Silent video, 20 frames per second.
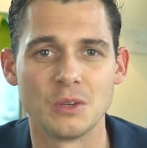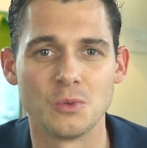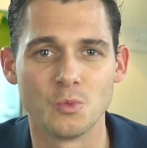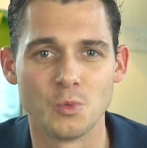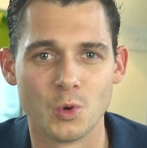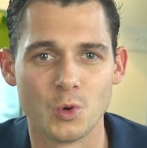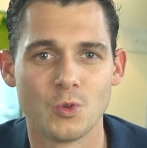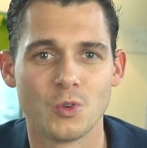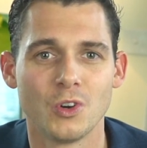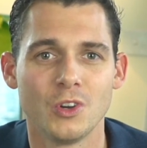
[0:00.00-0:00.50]

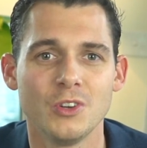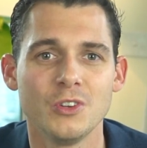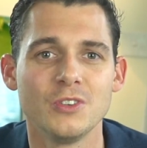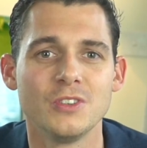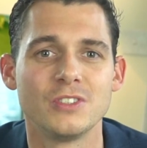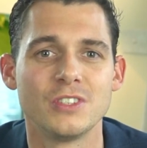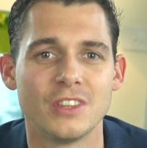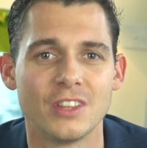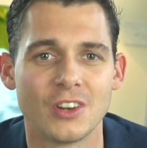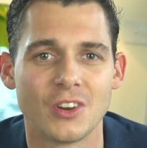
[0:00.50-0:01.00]
will
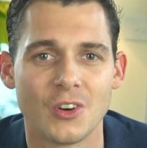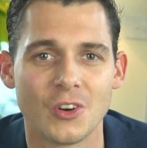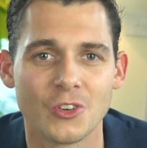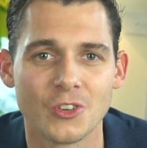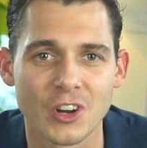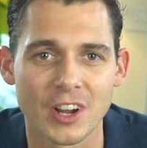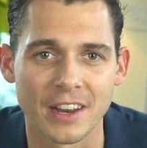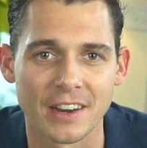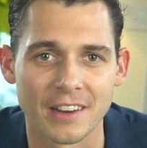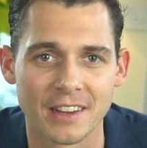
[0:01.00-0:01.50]
lose in the long
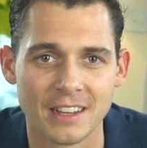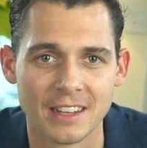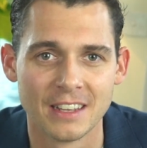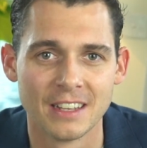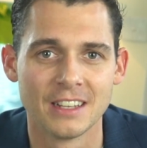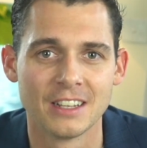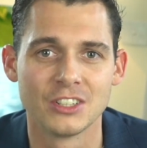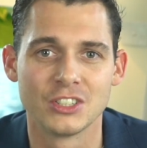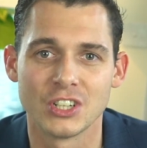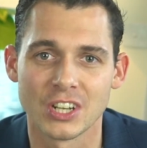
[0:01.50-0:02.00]
run,
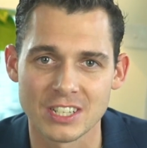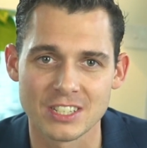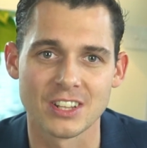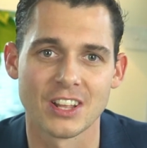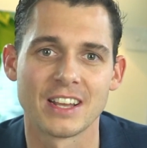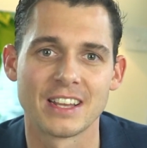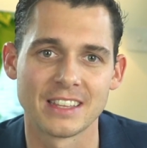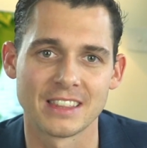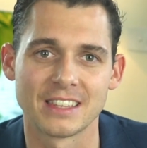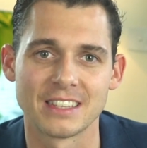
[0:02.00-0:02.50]
just
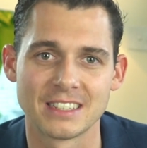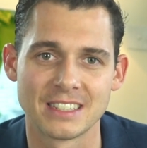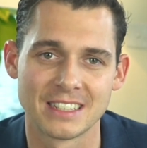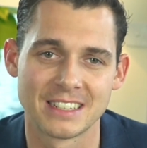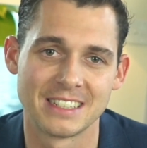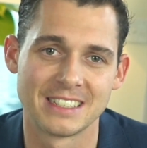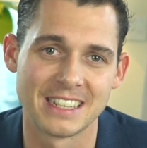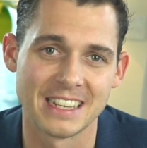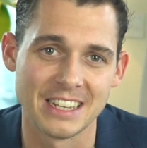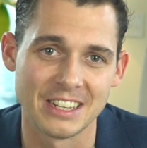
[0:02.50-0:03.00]
like at this
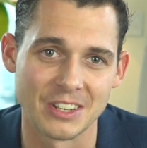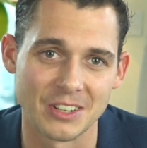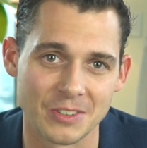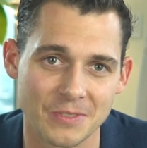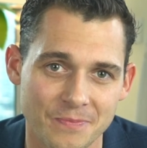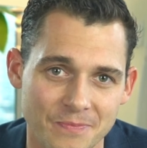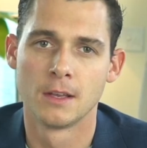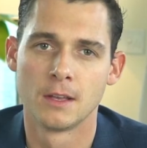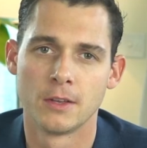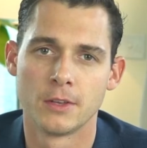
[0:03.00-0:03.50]
casino.
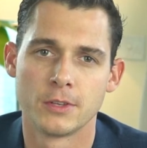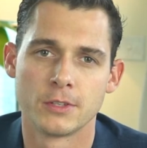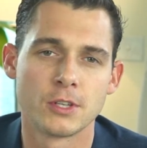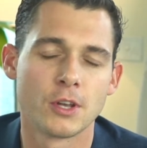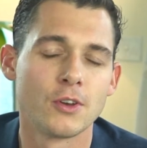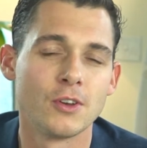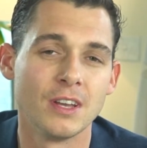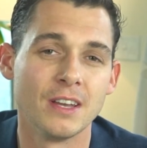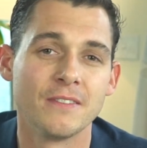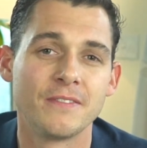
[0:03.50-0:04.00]

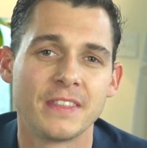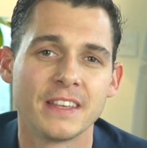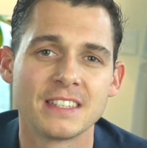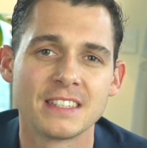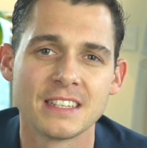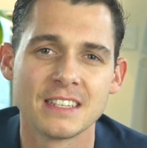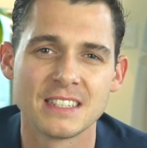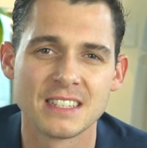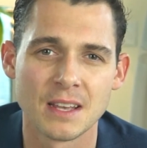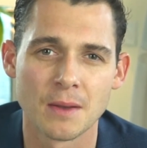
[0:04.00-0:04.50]
So if this
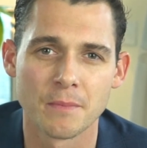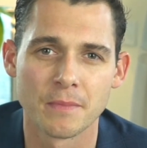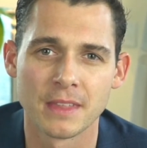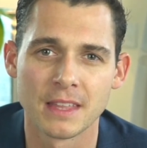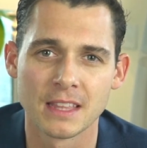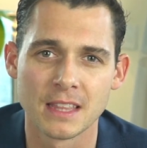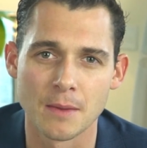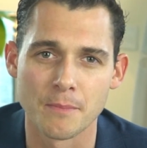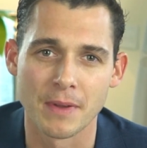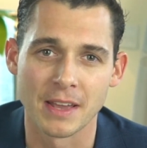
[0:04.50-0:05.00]
is
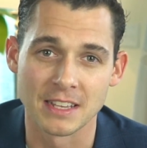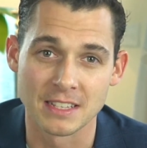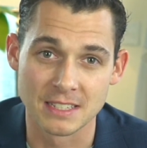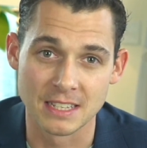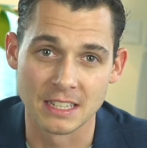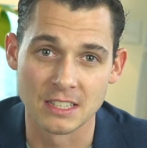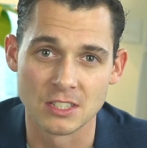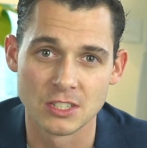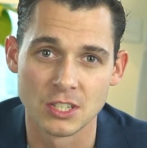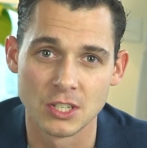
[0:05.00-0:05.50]
something that makes
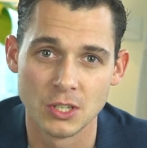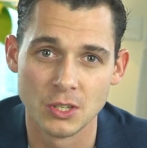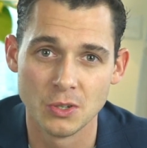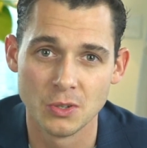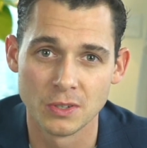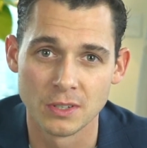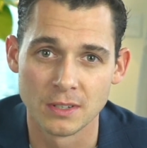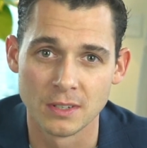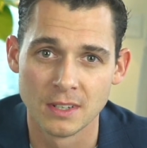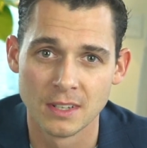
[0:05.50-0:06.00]
sense to you
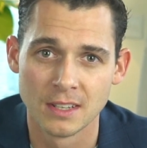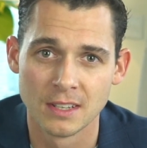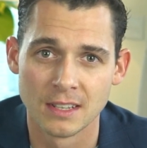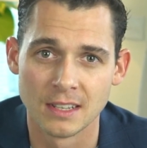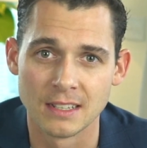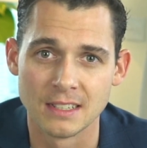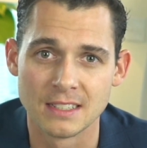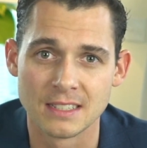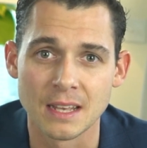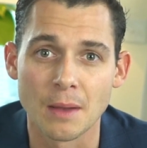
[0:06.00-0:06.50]
and
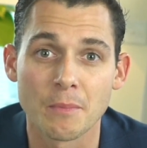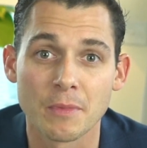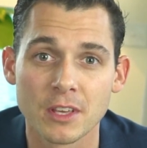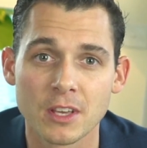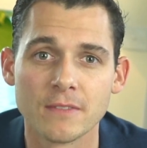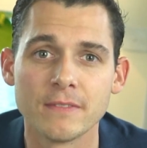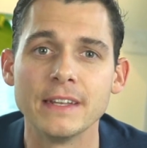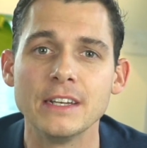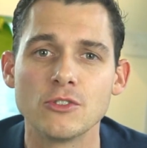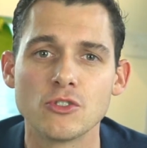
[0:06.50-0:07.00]
is something
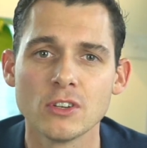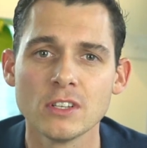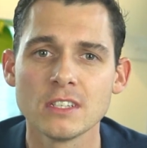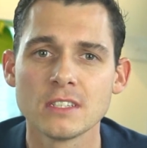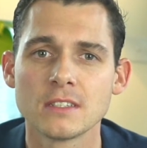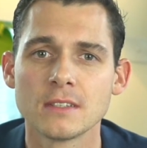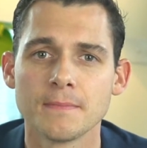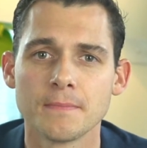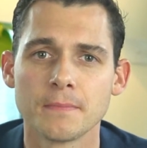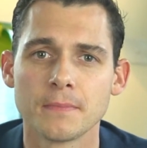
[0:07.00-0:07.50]
of
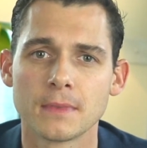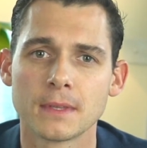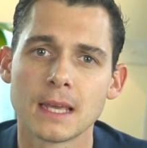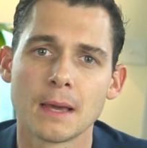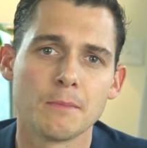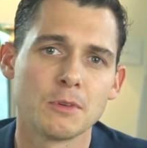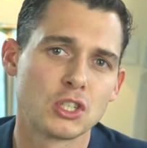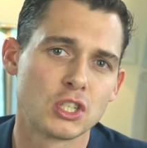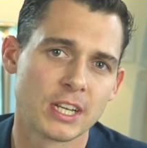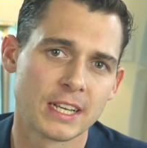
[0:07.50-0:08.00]
interest, come
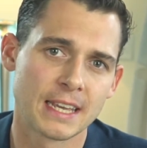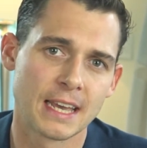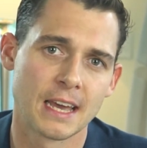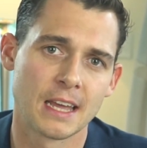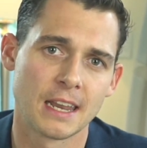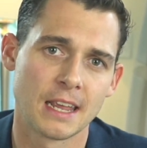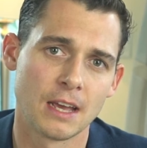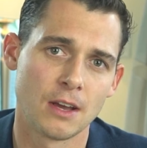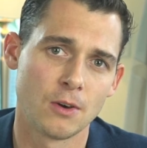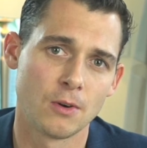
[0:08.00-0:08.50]
and check out
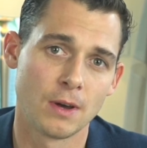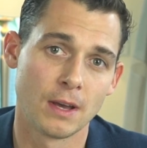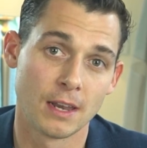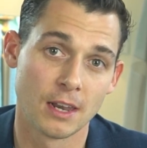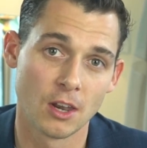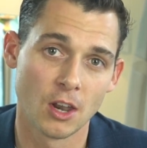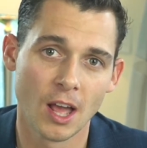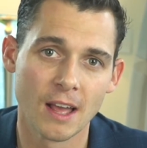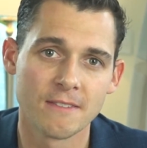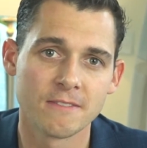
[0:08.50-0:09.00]
our
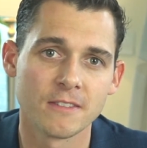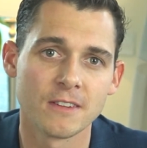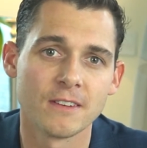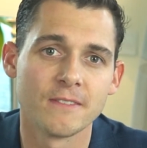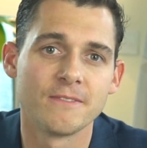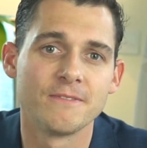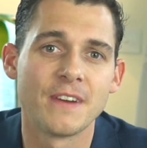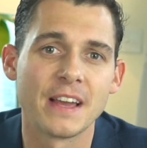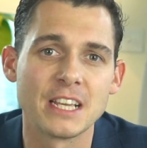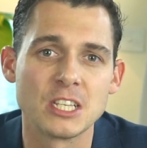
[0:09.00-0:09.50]
live
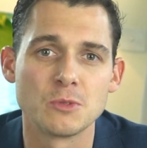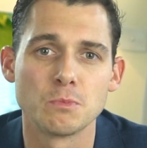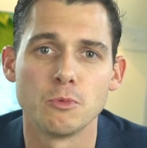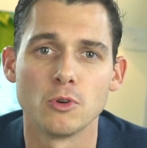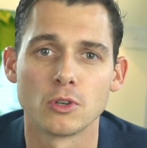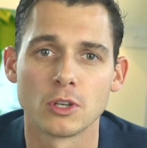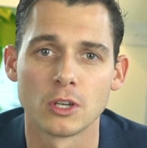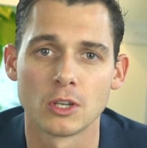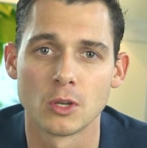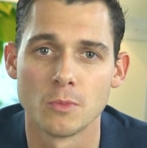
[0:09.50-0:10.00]

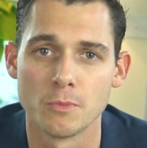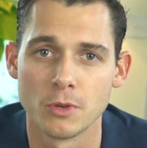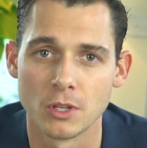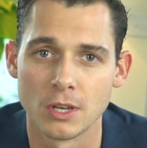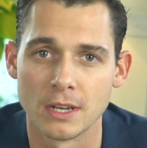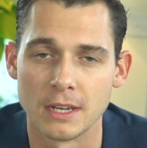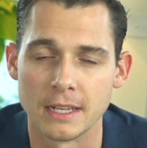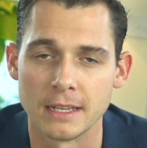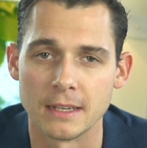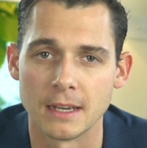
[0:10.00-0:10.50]
Facebook
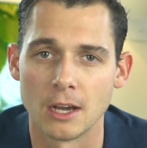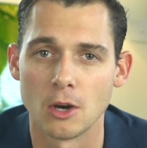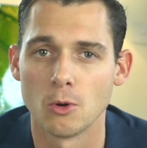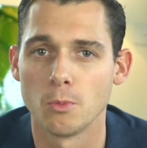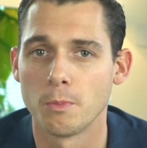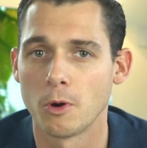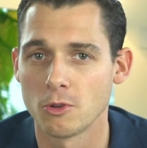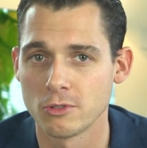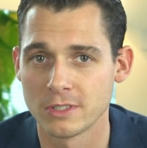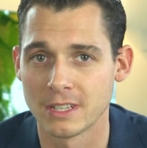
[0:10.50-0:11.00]
community. I'll
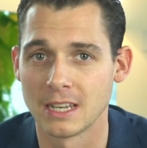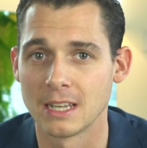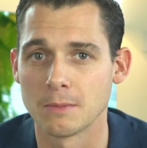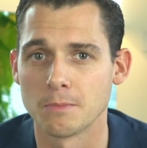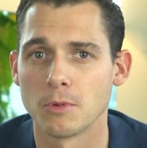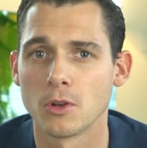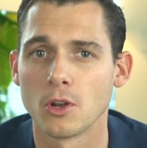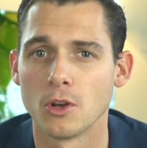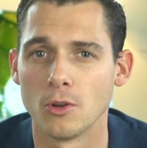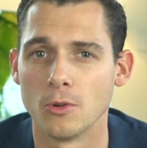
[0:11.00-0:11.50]
post a link
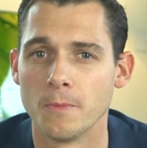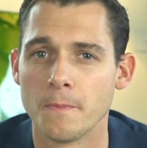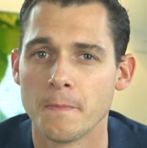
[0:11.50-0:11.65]
below.